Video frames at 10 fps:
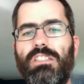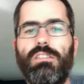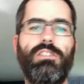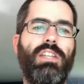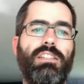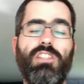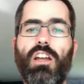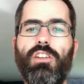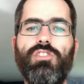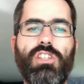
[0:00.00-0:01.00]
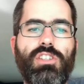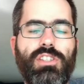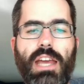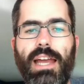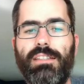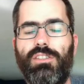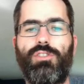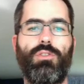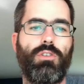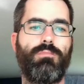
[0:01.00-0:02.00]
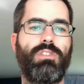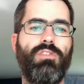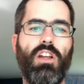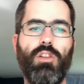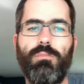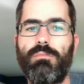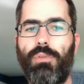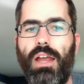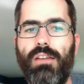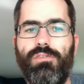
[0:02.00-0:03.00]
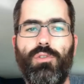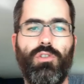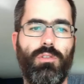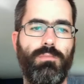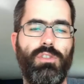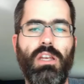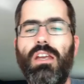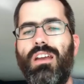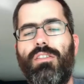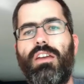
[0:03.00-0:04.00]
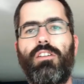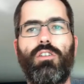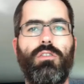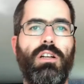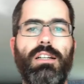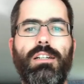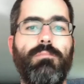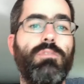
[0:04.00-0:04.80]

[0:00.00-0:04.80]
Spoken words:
technology stacks or development platforms that are